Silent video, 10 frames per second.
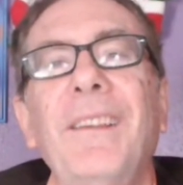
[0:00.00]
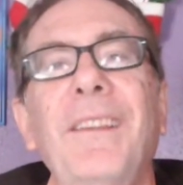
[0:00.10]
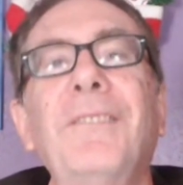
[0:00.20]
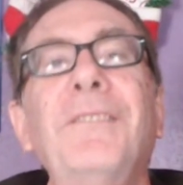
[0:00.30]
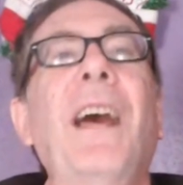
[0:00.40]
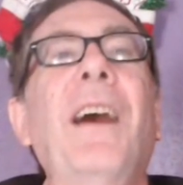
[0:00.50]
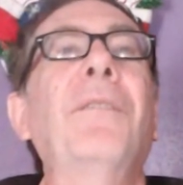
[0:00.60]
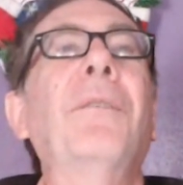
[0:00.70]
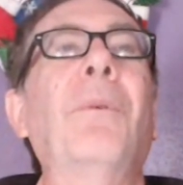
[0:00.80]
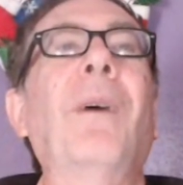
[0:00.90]
There's
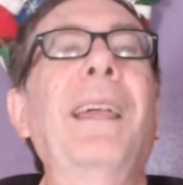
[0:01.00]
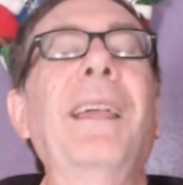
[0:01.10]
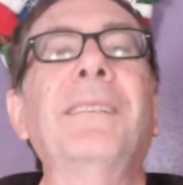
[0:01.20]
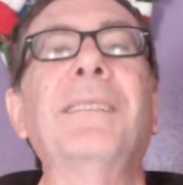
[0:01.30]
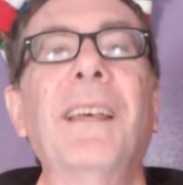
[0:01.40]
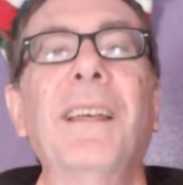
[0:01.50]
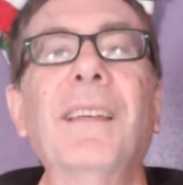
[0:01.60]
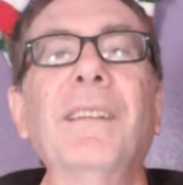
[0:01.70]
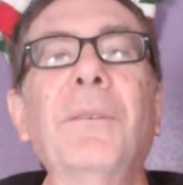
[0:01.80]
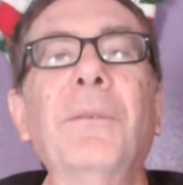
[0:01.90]
other ways
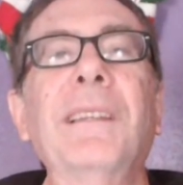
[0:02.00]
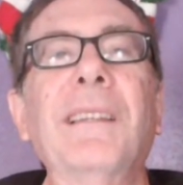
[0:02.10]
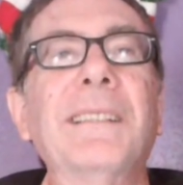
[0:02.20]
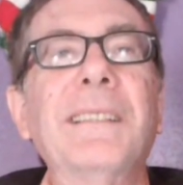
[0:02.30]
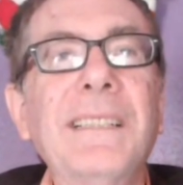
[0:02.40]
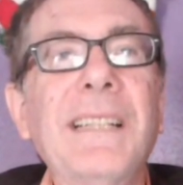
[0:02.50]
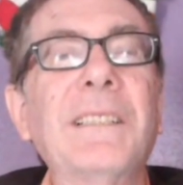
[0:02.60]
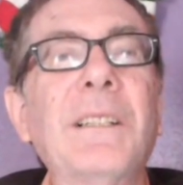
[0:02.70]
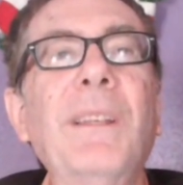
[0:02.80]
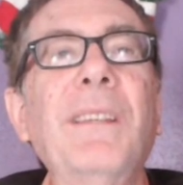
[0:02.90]
than doing this. This has
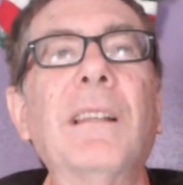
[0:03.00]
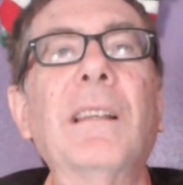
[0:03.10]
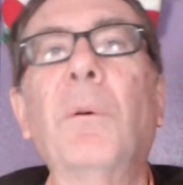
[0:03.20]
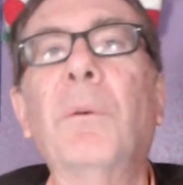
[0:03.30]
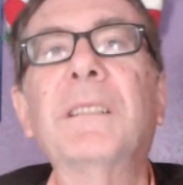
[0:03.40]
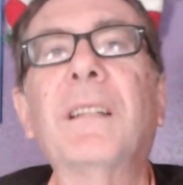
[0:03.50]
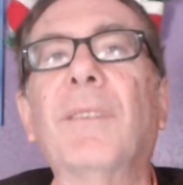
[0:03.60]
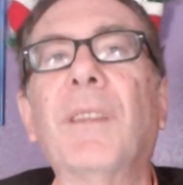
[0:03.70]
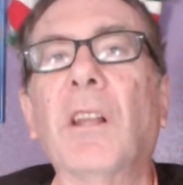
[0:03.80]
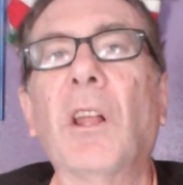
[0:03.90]
to be the lowest
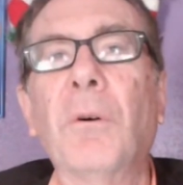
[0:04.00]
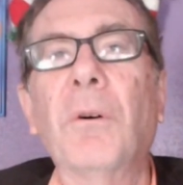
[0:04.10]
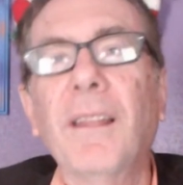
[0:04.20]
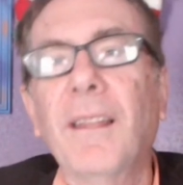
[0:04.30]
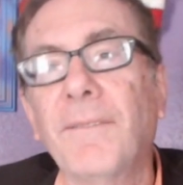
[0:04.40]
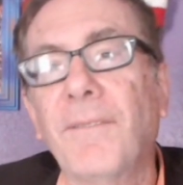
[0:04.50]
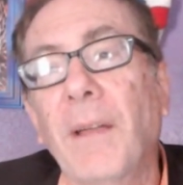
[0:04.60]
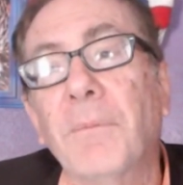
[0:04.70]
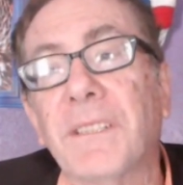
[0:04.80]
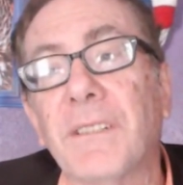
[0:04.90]
of the low. If I
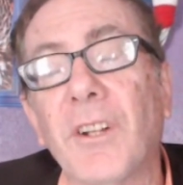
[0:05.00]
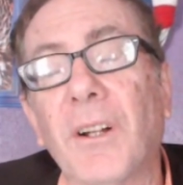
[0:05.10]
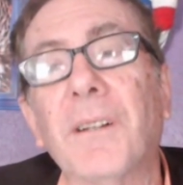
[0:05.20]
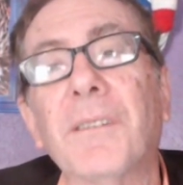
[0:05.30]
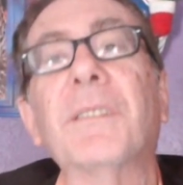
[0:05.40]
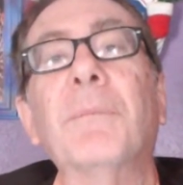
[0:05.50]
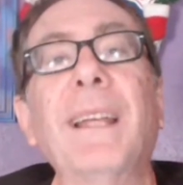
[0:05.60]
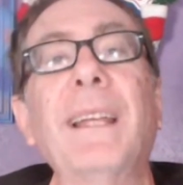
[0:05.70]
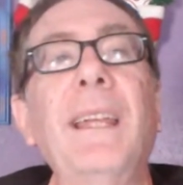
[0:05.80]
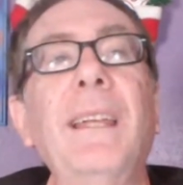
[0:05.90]
was in charge in
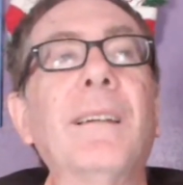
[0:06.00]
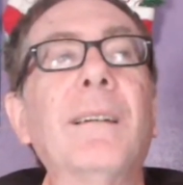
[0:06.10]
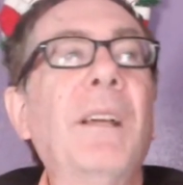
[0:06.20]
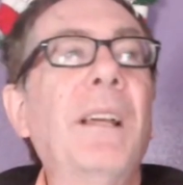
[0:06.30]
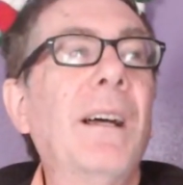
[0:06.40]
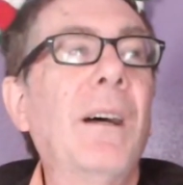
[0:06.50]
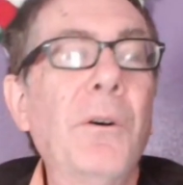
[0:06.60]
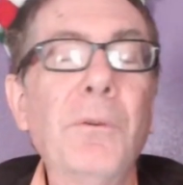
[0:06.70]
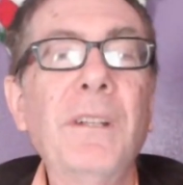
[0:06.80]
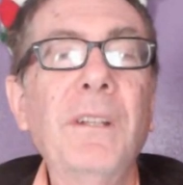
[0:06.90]
my kingdom,
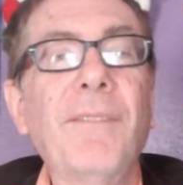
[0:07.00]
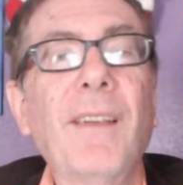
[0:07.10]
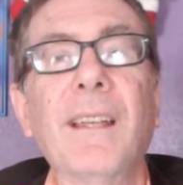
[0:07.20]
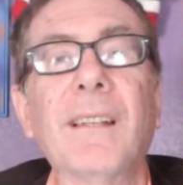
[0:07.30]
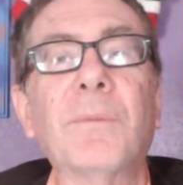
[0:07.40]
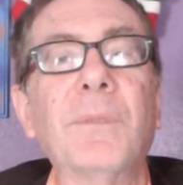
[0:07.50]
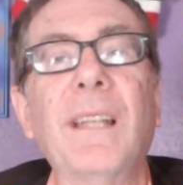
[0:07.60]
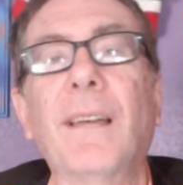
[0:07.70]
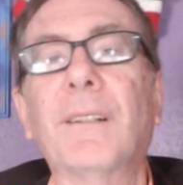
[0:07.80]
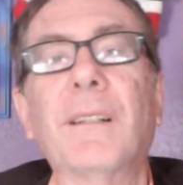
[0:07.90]
OnlyFans would
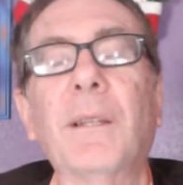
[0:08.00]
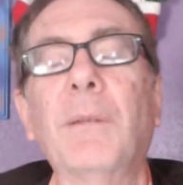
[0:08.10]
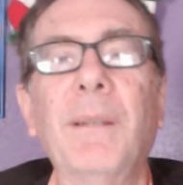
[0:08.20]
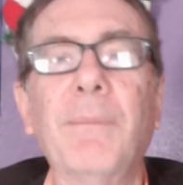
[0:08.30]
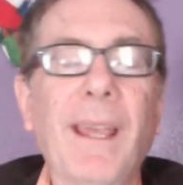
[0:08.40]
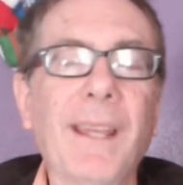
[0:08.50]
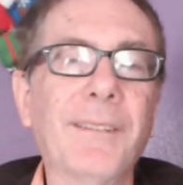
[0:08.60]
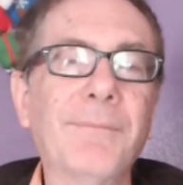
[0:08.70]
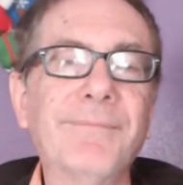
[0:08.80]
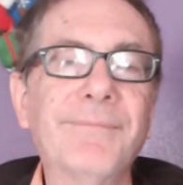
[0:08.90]
definitely be
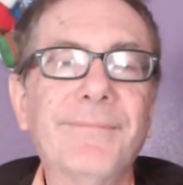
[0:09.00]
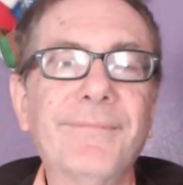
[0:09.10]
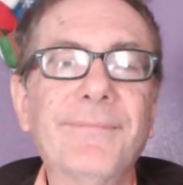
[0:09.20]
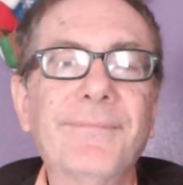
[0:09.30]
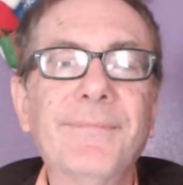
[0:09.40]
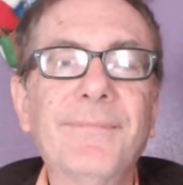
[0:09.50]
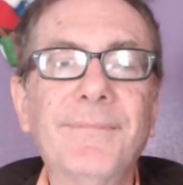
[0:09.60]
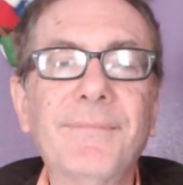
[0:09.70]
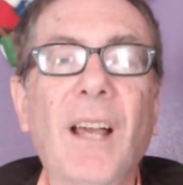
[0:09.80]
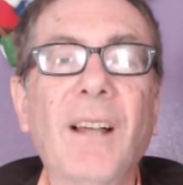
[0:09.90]
banned.
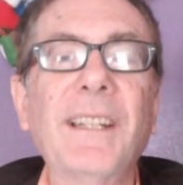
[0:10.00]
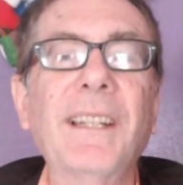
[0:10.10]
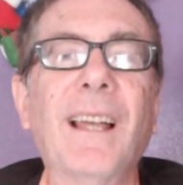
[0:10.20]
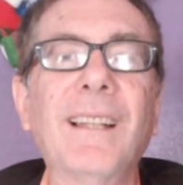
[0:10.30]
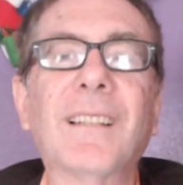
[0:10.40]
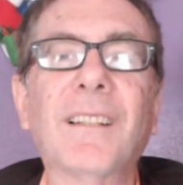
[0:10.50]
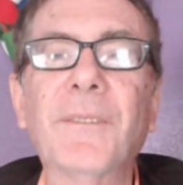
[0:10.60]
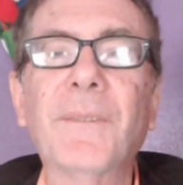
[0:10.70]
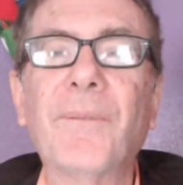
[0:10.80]
Talk to you guys later.